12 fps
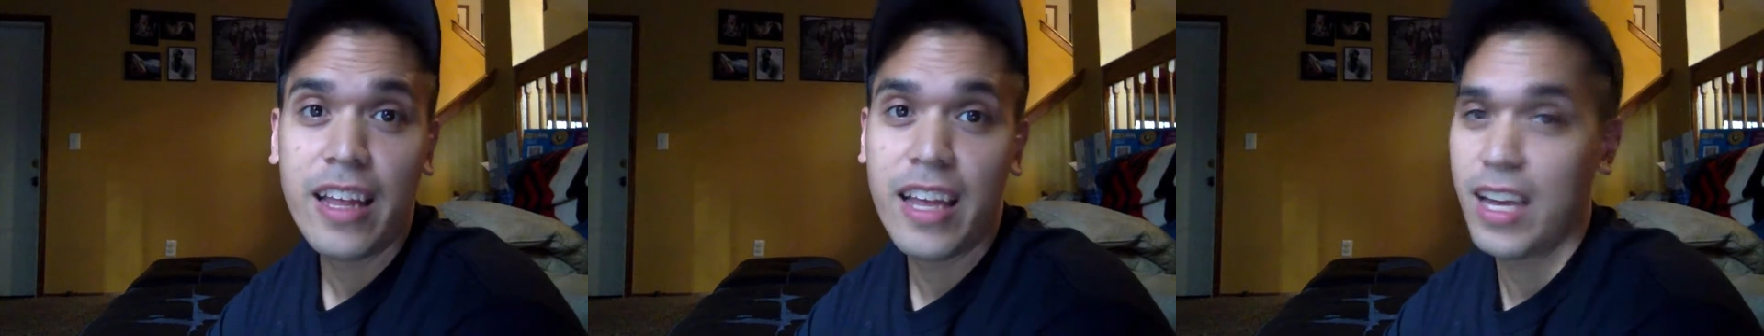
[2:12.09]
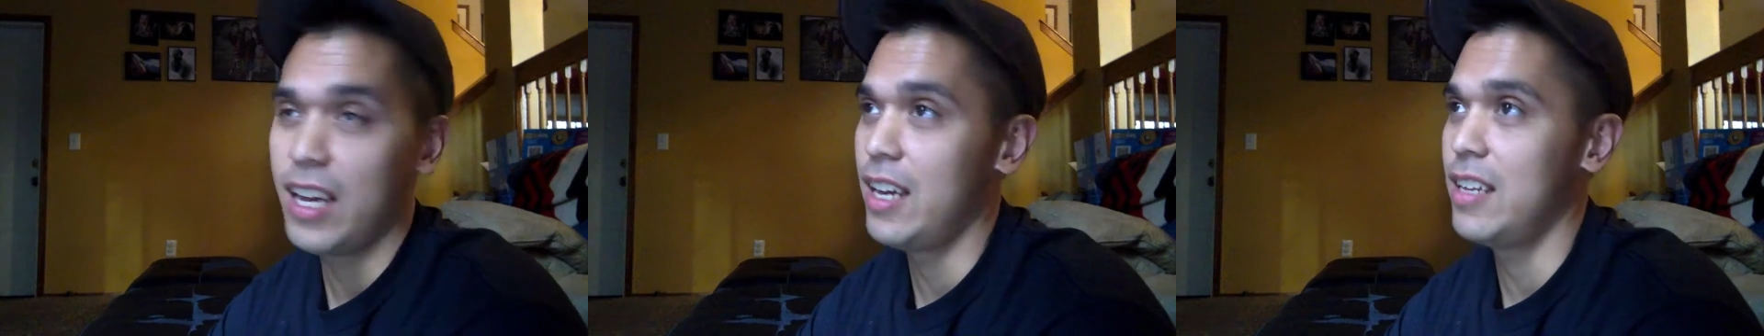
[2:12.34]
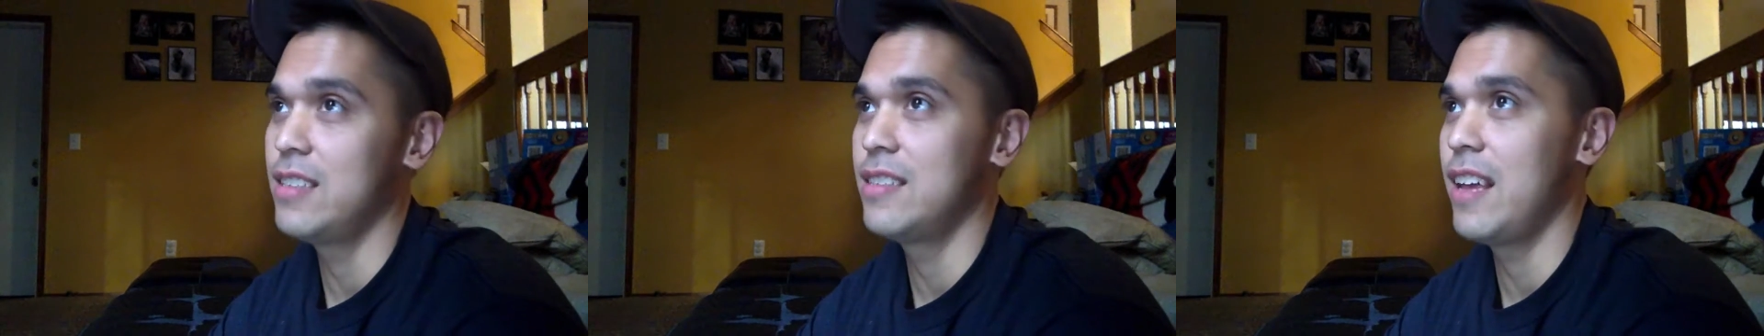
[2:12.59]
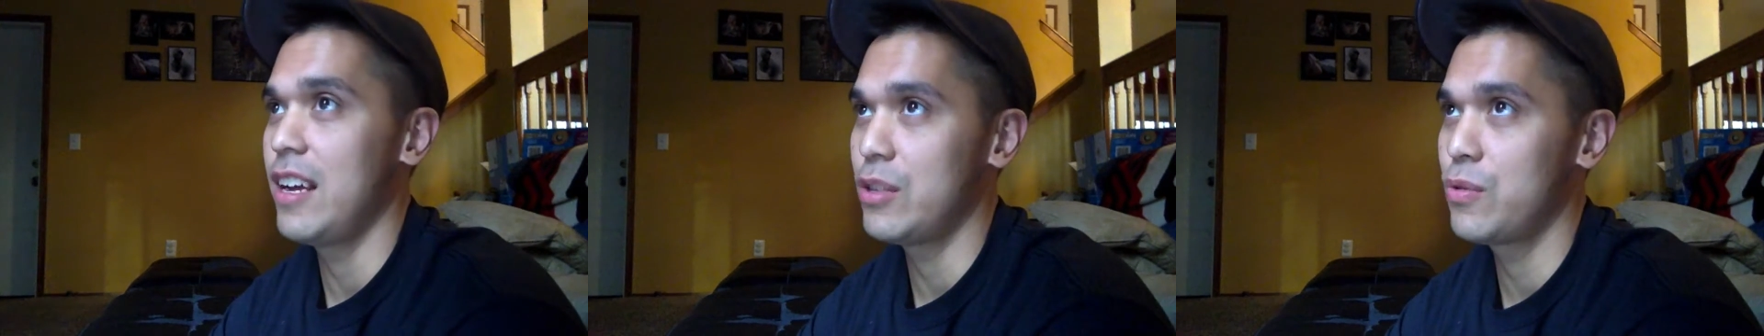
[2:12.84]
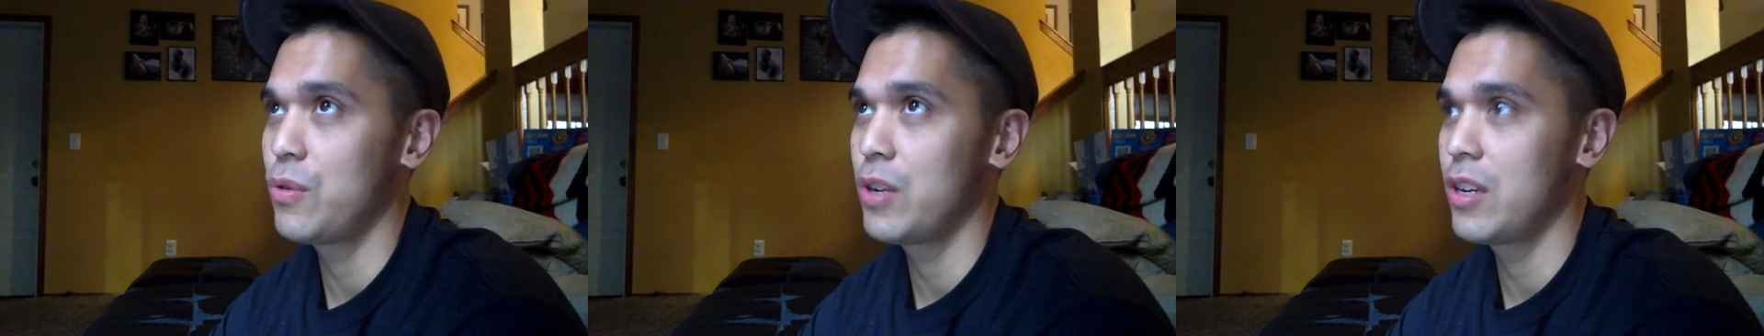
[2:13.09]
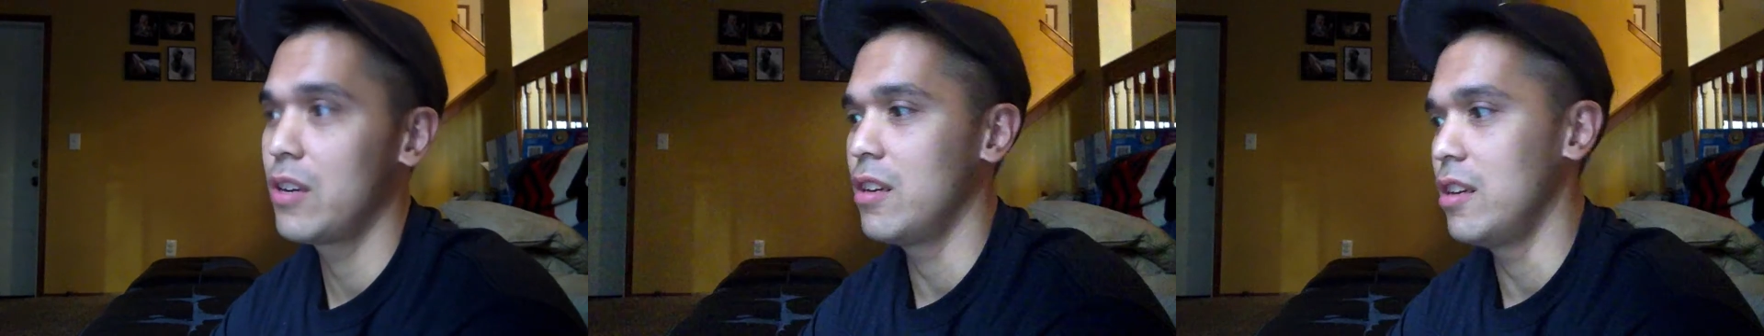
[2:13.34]
and that
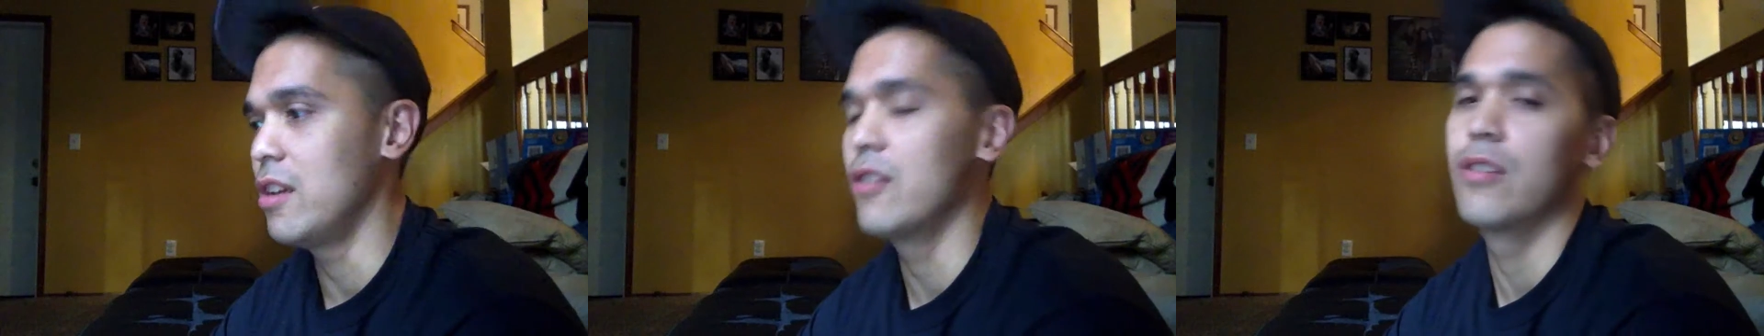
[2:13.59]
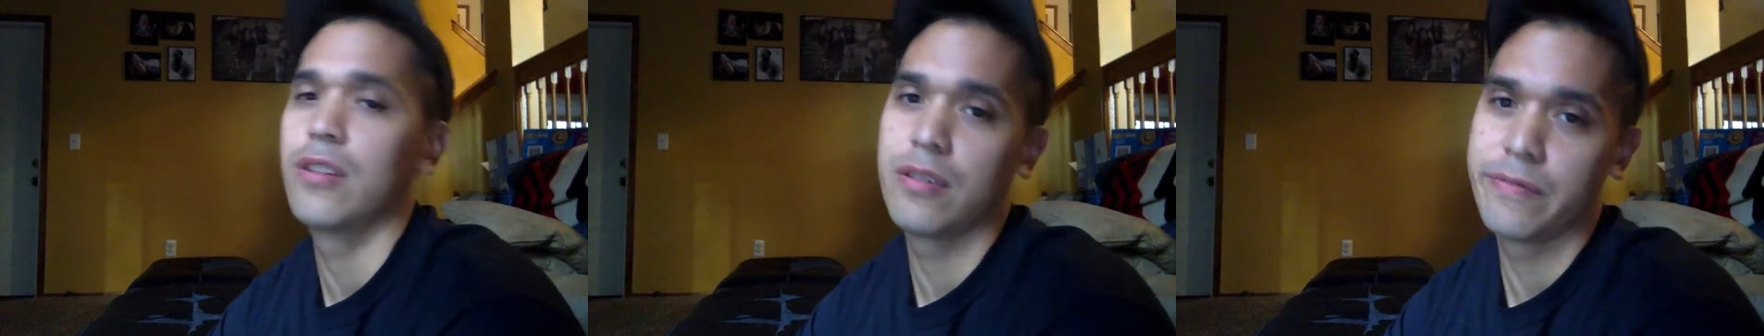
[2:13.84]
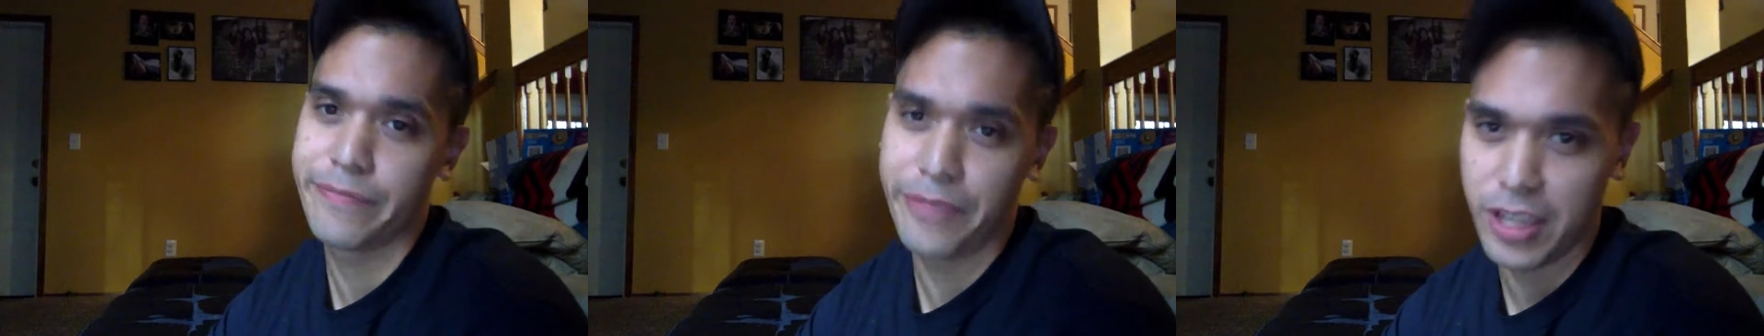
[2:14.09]
triggered another